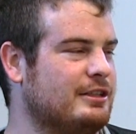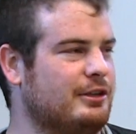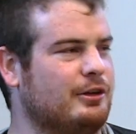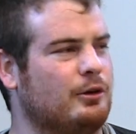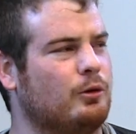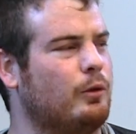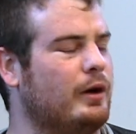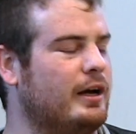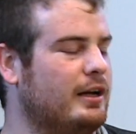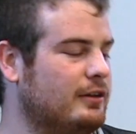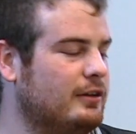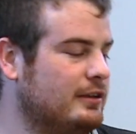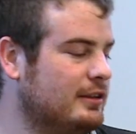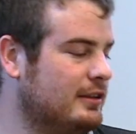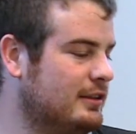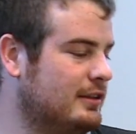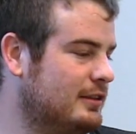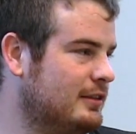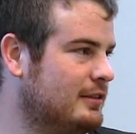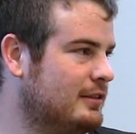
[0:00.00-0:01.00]
your weld,
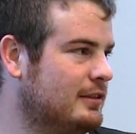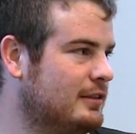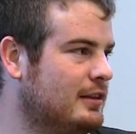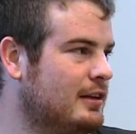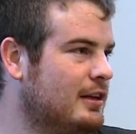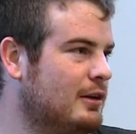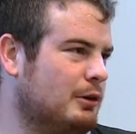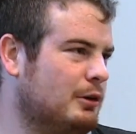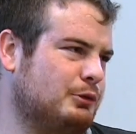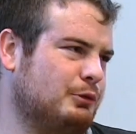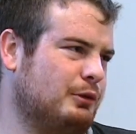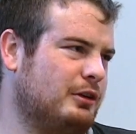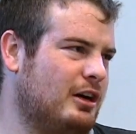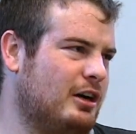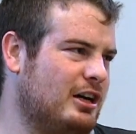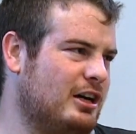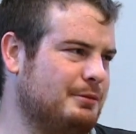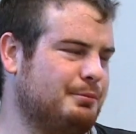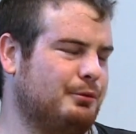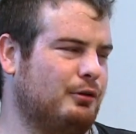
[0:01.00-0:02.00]
which would
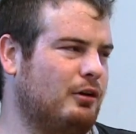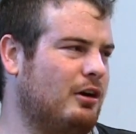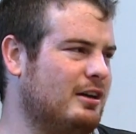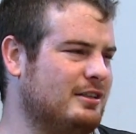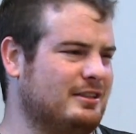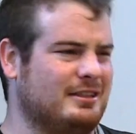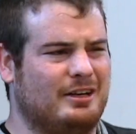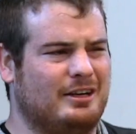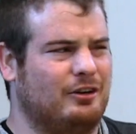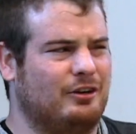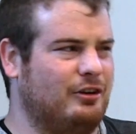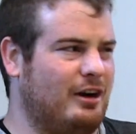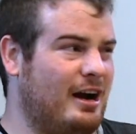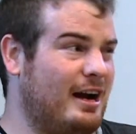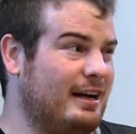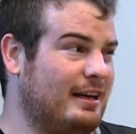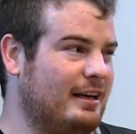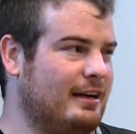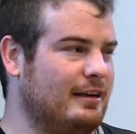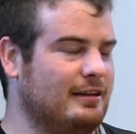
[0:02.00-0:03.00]
cause porosity or
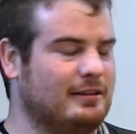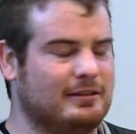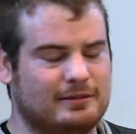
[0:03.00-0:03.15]
cracking.